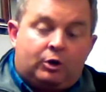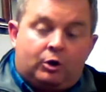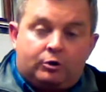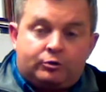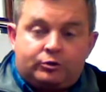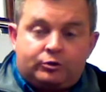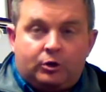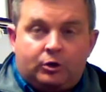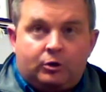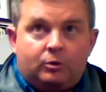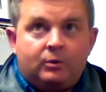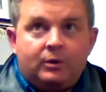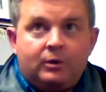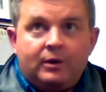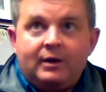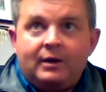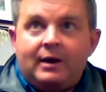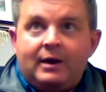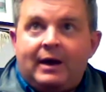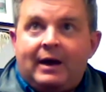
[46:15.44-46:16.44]
you can
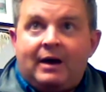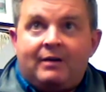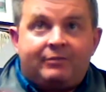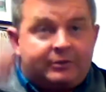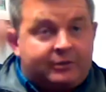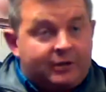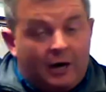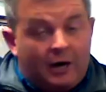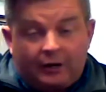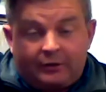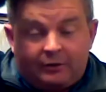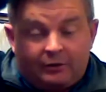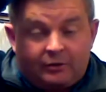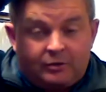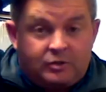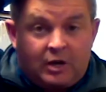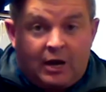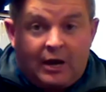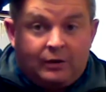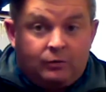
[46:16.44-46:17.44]
also have a
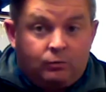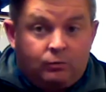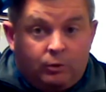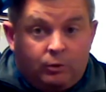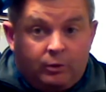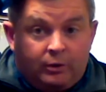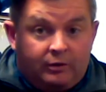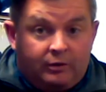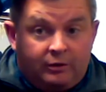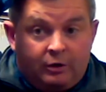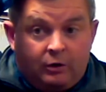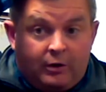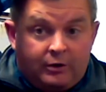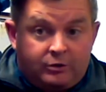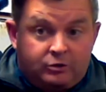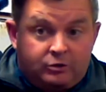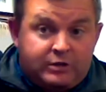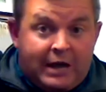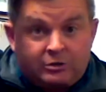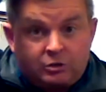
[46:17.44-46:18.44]
doctor sign
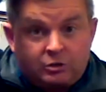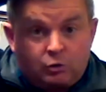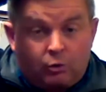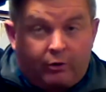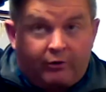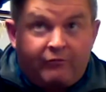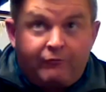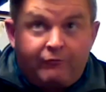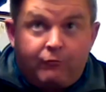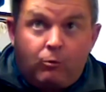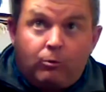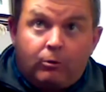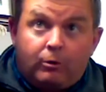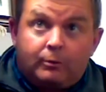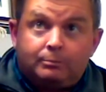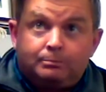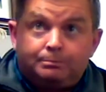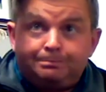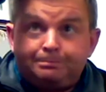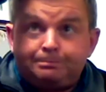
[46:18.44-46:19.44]
a statutory
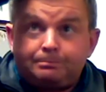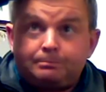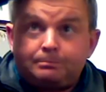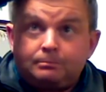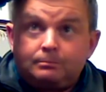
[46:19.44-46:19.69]
form,